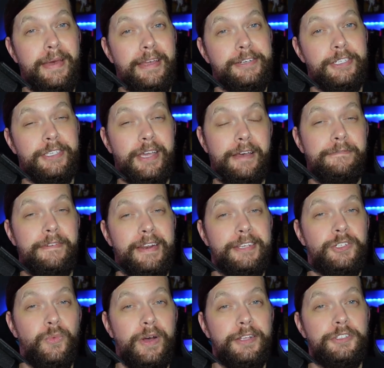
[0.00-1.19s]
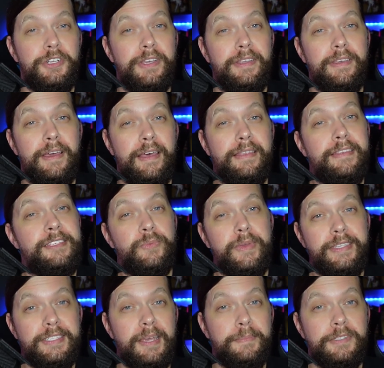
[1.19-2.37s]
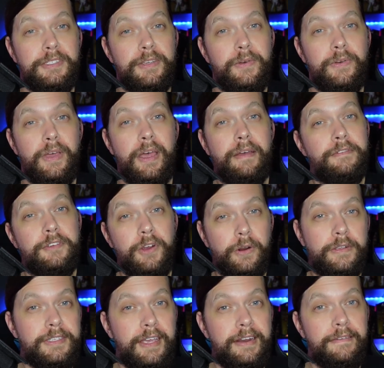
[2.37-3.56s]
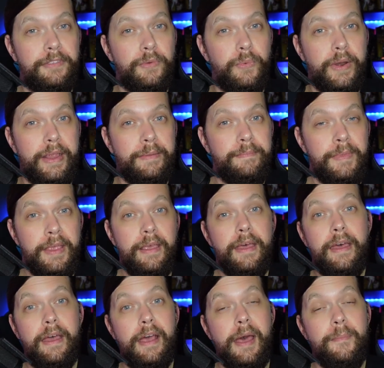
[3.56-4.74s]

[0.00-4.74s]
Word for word: I just got finished watching uh, this week's episode of Dark Side of the Ring uh,